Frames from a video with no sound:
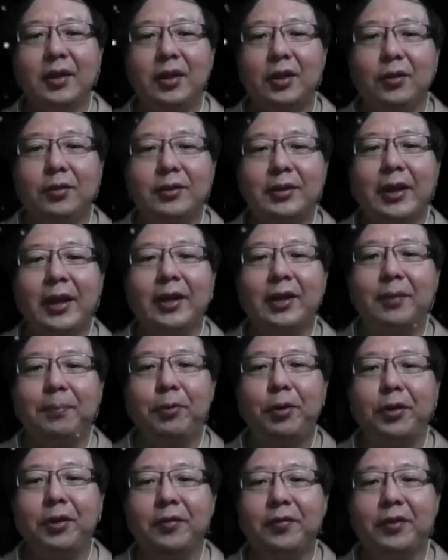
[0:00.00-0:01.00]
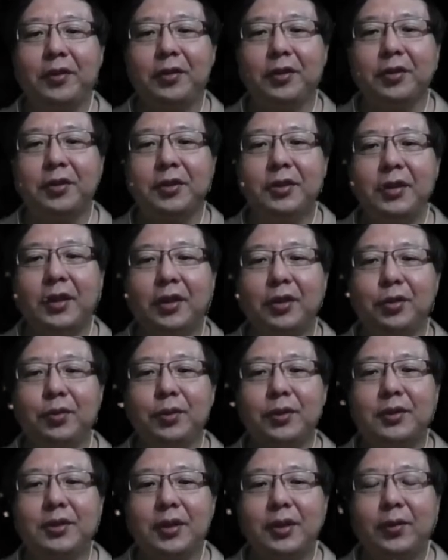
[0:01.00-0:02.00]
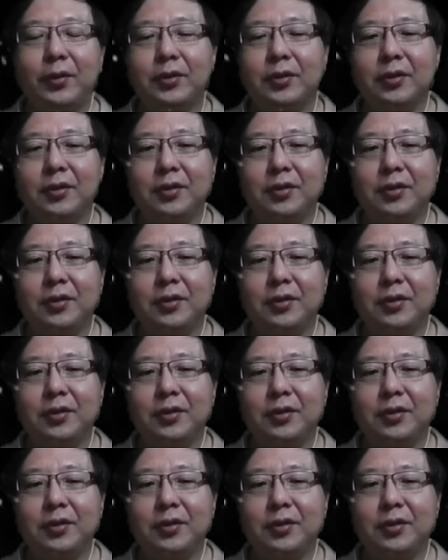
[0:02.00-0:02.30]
you start at the point of collision and do a sequential